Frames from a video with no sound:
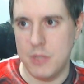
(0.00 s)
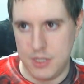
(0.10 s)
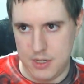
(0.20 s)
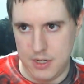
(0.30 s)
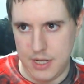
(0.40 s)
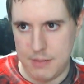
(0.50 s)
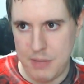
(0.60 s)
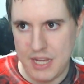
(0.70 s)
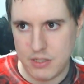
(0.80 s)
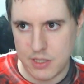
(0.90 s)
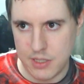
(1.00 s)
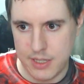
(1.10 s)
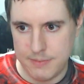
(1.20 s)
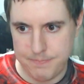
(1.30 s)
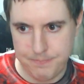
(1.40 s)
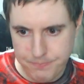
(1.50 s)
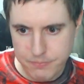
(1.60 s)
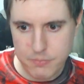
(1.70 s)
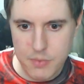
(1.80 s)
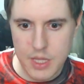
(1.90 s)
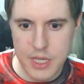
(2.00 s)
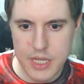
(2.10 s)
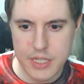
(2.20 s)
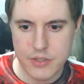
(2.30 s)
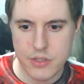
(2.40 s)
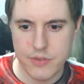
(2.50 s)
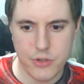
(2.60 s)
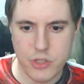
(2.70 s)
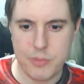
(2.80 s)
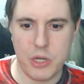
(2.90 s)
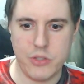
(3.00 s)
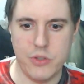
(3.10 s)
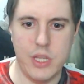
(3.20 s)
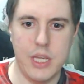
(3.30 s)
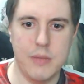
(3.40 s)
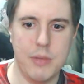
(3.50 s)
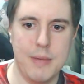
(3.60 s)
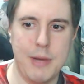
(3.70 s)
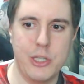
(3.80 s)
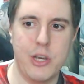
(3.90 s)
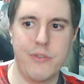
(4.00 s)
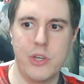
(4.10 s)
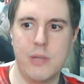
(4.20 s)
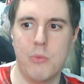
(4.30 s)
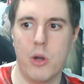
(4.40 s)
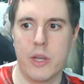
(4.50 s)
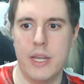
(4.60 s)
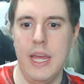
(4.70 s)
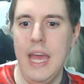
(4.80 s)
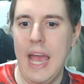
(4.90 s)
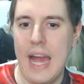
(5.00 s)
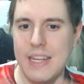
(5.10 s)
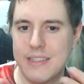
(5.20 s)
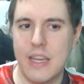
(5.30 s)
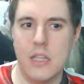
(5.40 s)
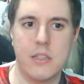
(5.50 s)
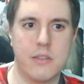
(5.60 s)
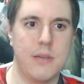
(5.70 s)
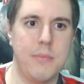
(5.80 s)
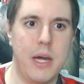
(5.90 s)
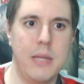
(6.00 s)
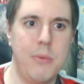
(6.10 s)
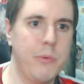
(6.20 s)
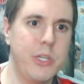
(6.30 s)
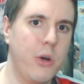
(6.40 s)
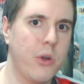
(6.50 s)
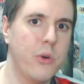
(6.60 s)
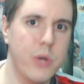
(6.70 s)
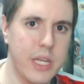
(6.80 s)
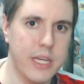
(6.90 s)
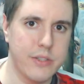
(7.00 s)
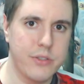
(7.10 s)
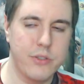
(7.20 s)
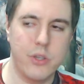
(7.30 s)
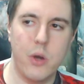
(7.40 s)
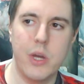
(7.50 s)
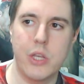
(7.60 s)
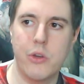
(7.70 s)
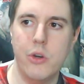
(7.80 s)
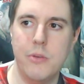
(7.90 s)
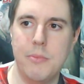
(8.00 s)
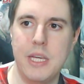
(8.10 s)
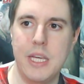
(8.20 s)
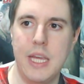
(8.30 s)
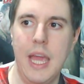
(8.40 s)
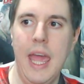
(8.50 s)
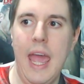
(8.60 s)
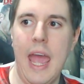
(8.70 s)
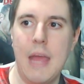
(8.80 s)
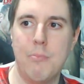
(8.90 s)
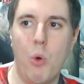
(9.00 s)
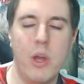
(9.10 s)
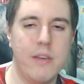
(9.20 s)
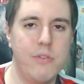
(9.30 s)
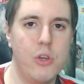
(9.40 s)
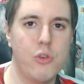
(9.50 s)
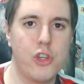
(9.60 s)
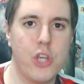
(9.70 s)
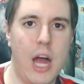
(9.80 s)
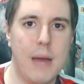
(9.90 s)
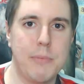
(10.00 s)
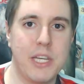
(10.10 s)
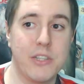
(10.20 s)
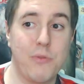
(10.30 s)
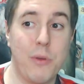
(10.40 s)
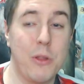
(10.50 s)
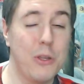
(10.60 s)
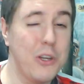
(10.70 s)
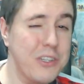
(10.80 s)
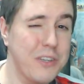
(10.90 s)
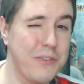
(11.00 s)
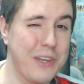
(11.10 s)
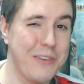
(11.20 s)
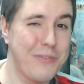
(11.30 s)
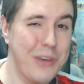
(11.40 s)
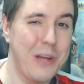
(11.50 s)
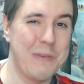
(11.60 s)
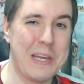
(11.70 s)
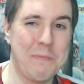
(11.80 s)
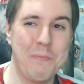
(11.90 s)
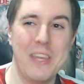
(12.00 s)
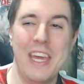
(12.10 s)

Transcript: basically, is the first appearance of Negan, played by Jeffrey Dean Morgan, and he's killing somebody, but we don't know who it is. So it could be a point of view shot, because from the looks of it in filming,